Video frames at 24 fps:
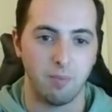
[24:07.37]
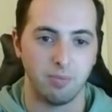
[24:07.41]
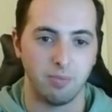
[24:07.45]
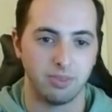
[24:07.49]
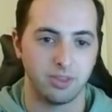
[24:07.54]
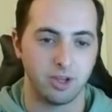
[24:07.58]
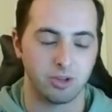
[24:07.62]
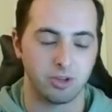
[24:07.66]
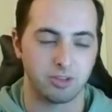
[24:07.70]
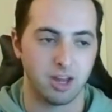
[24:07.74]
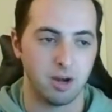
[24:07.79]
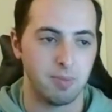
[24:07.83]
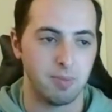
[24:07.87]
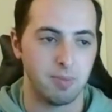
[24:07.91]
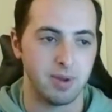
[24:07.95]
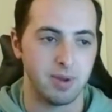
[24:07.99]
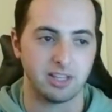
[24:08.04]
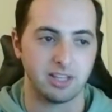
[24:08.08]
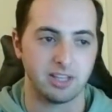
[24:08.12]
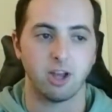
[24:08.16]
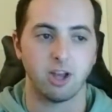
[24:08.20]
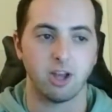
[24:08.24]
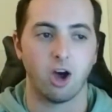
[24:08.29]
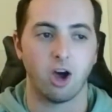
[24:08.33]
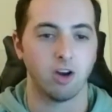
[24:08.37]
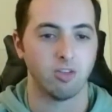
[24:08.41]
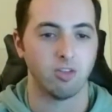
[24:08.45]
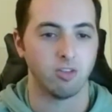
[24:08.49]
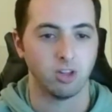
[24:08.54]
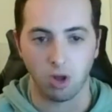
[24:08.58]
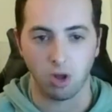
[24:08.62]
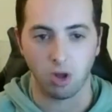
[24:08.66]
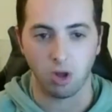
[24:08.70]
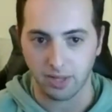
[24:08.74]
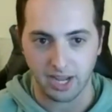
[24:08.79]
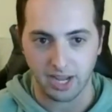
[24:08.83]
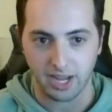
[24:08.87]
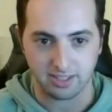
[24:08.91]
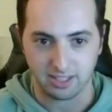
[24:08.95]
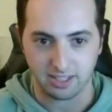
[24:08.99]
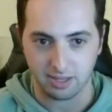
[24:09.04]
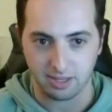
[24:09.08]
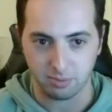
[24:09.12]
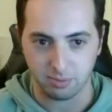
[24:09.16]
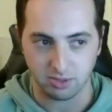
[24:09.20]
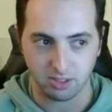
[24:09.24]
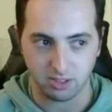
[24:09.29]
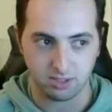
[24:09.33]
There's going to be a ton of alumni
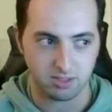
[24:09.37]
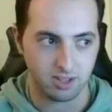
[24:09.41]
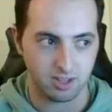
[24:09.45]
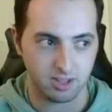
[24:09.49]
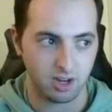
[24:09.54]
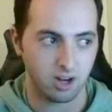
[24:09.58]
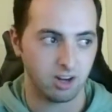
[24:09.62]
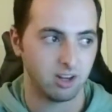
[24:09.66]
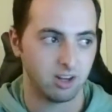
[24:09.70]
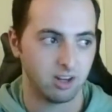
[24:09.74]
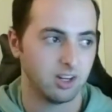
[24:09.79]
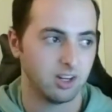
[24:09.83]
teams this year.